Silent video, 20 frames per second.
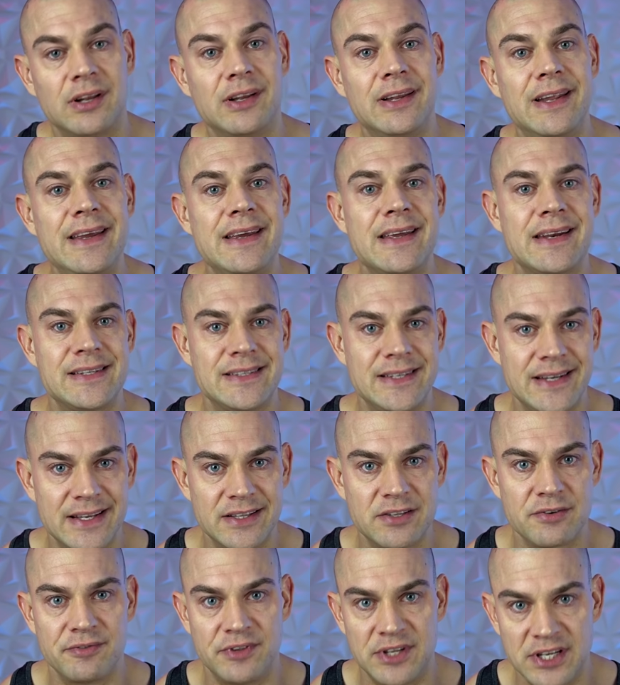I'll link it at the
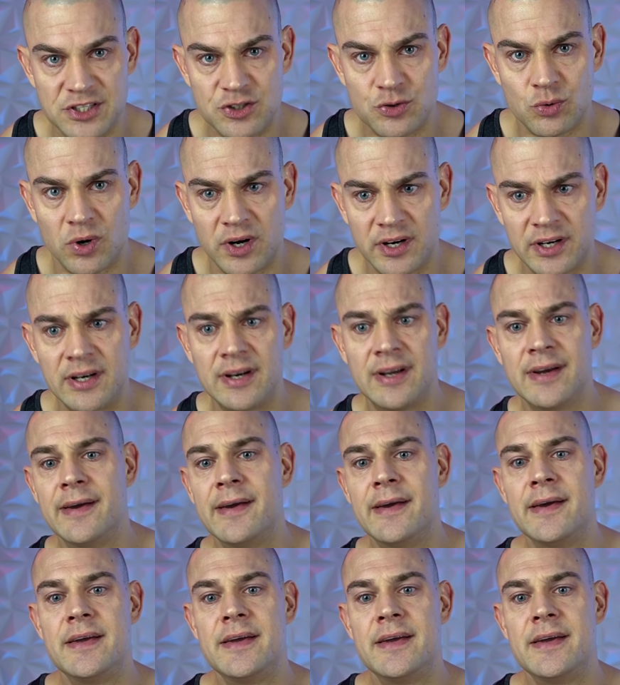end of this one.